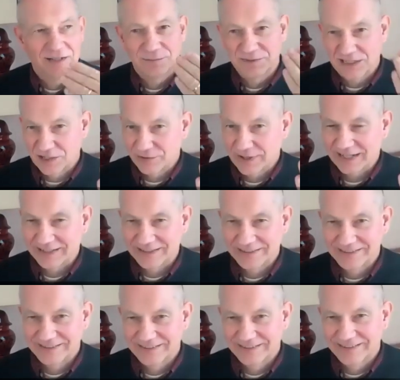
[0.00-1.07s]
there comes a crack
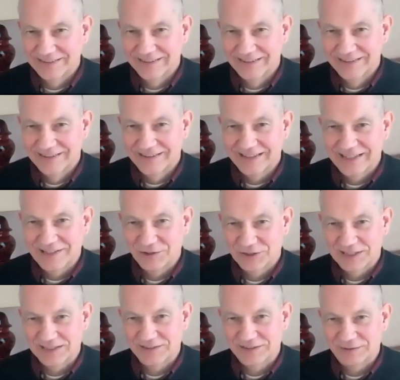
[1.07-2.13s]
in your
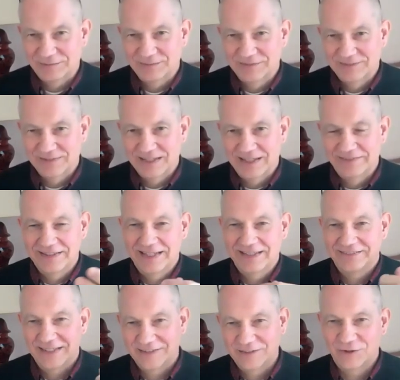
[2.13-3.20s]
system. And
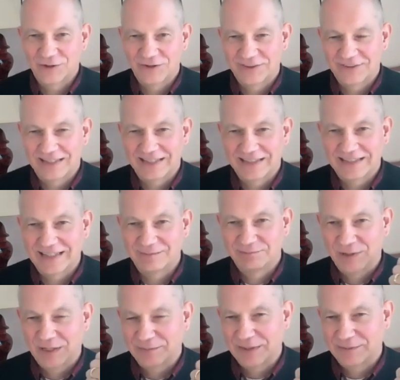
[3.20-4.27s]
then that old thing can
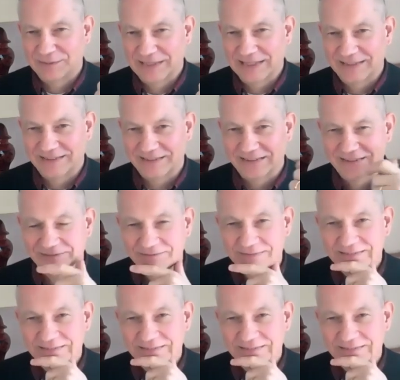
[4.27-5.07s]
pop up again.